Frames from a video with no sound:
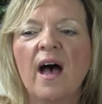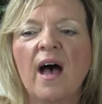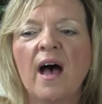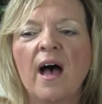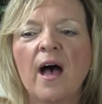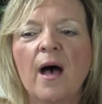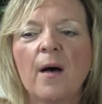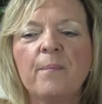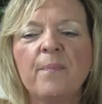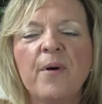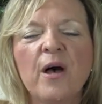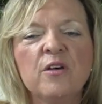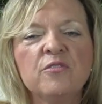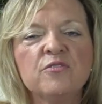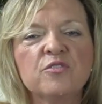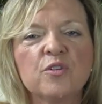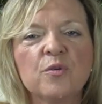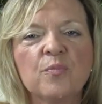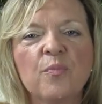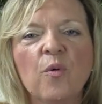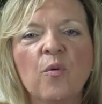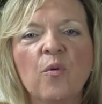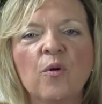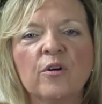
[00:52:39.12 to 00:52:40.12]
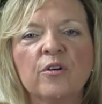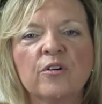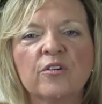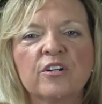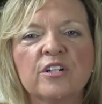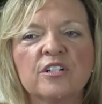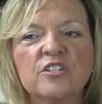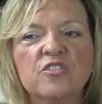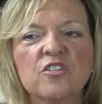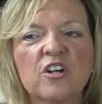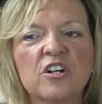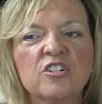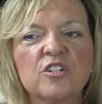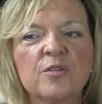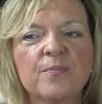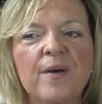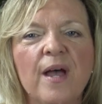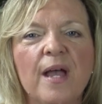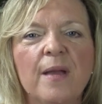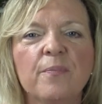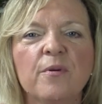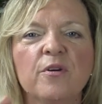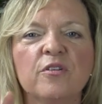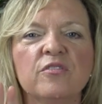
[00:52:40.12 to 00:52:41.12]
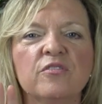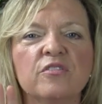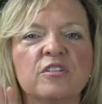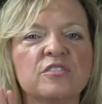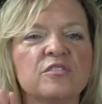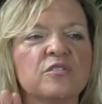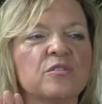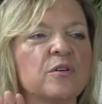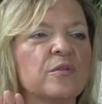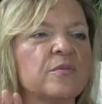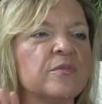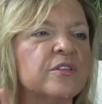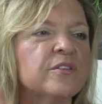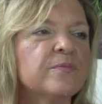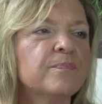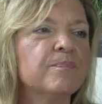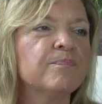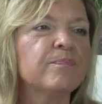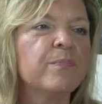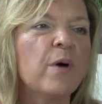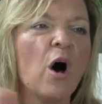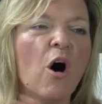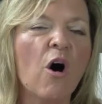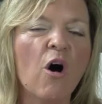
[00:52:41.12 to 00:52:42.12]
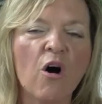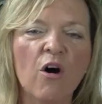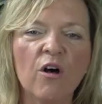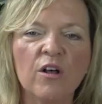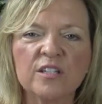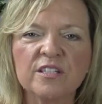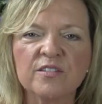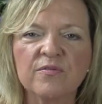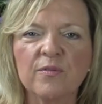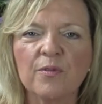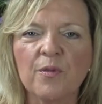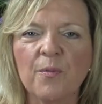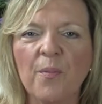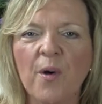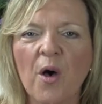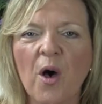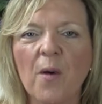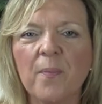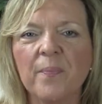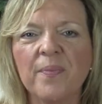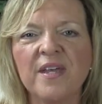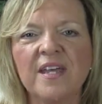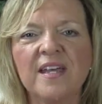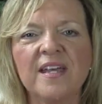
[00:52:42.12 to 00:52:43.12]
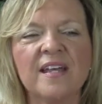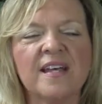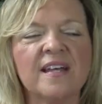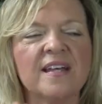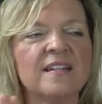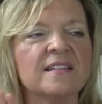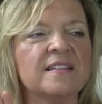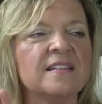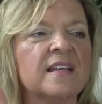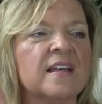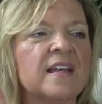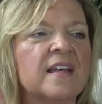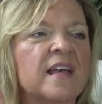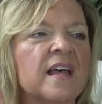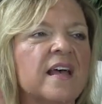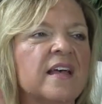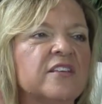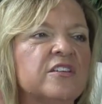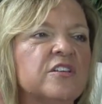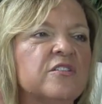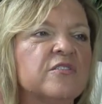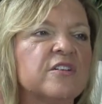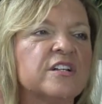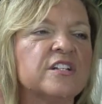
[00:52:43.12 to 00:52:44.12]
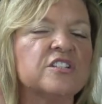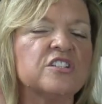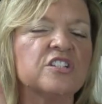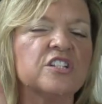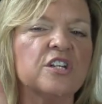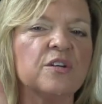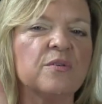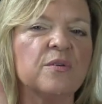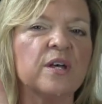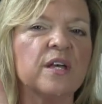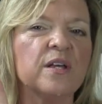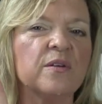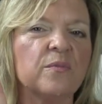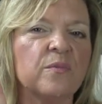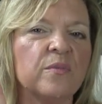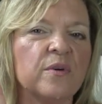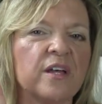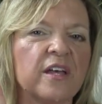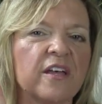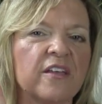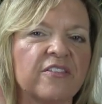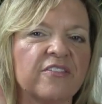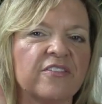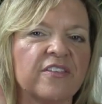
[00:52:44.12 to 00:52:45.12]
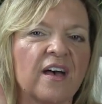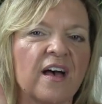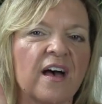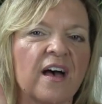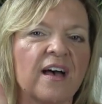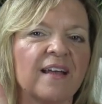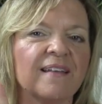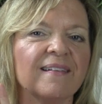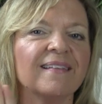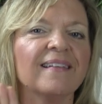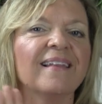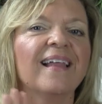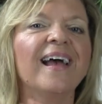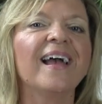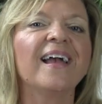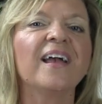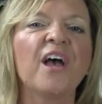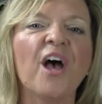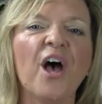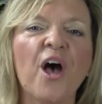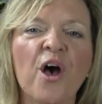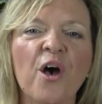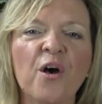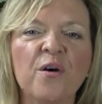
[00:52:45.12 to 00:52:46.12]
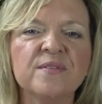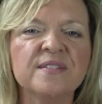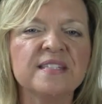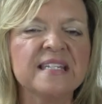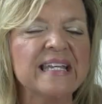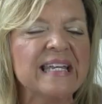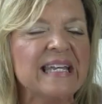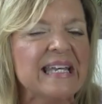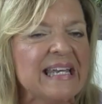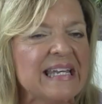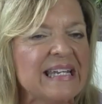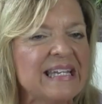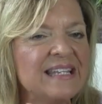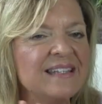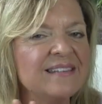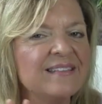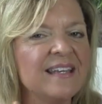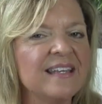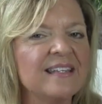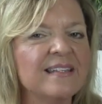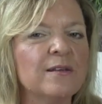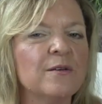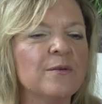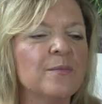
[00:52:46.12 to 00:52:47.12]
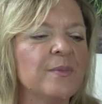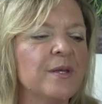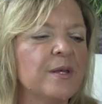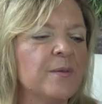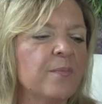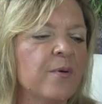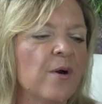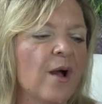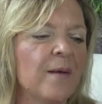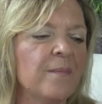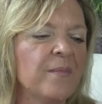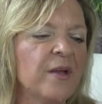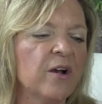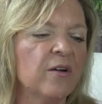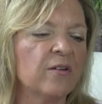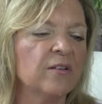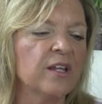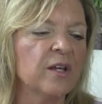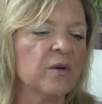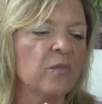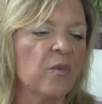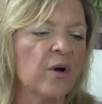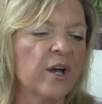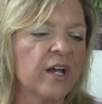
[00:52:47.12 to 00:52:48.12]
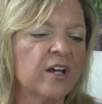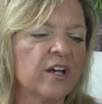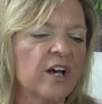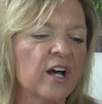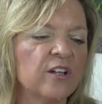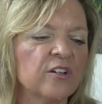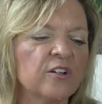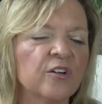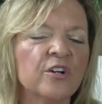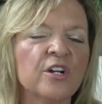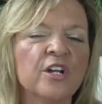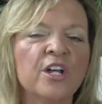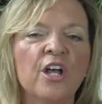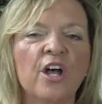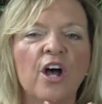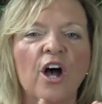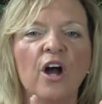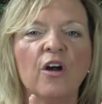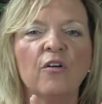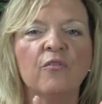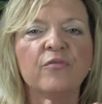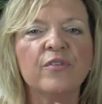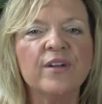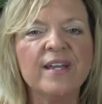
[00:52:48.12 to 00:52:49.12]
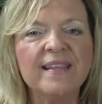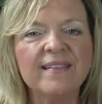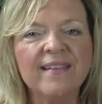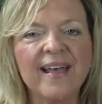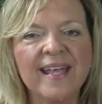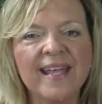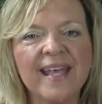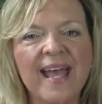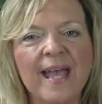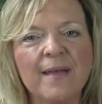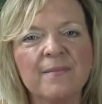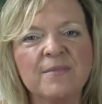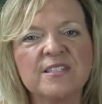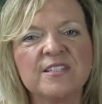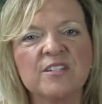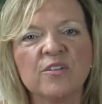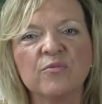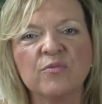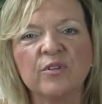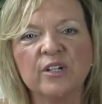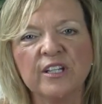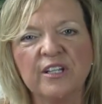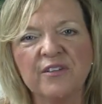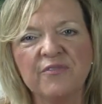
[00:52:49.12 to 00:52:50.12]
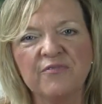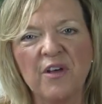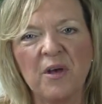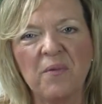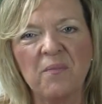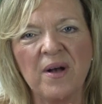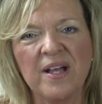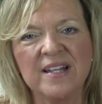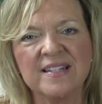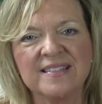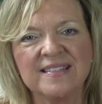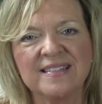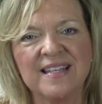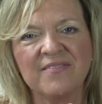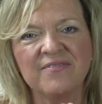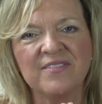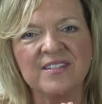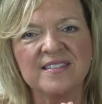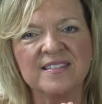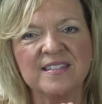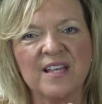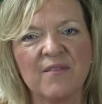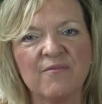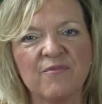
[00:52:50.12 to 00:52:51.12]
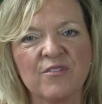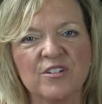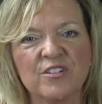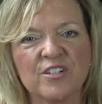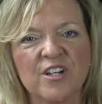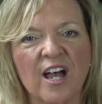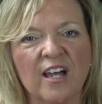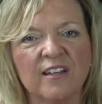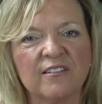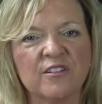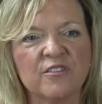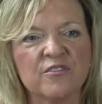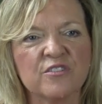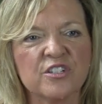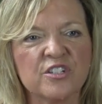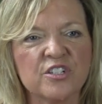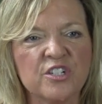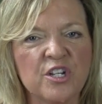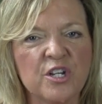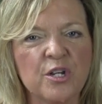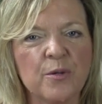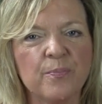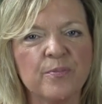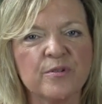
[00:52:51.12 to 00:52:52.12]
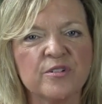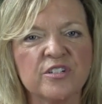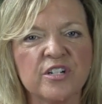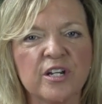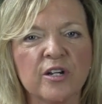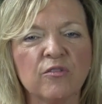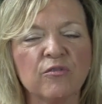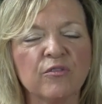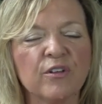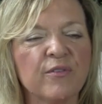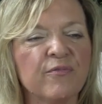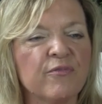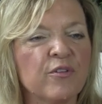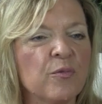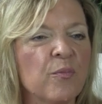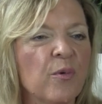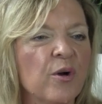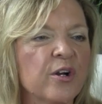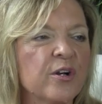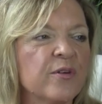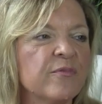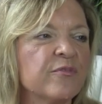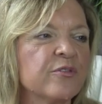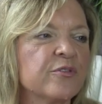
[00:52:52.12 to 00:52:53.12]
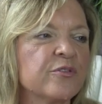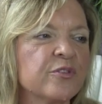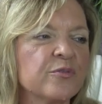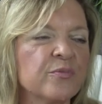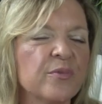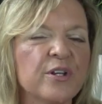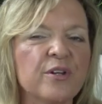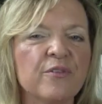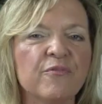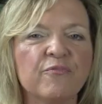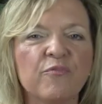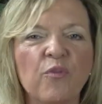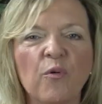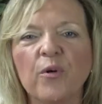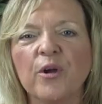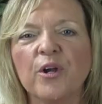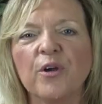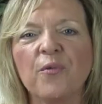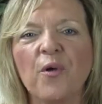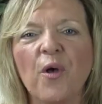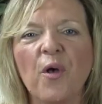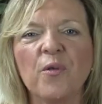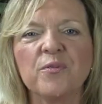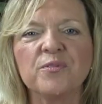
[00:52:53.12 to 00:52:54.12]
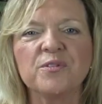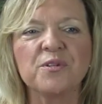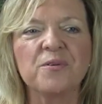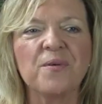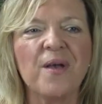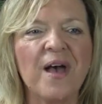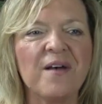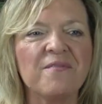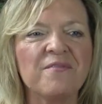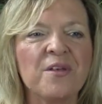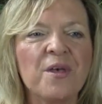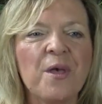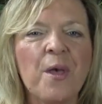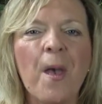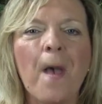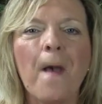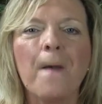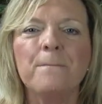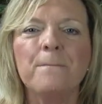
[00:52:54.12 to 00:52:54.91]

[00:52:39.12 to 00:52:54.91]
poster board or construction paper. You can do it with balls from the ball pit. You can do it with Legos, anything that would be primarily one color. A relay game is a really fun way to set this up for toddlers too, particularly if you're working for 3 and 4-year-olds who have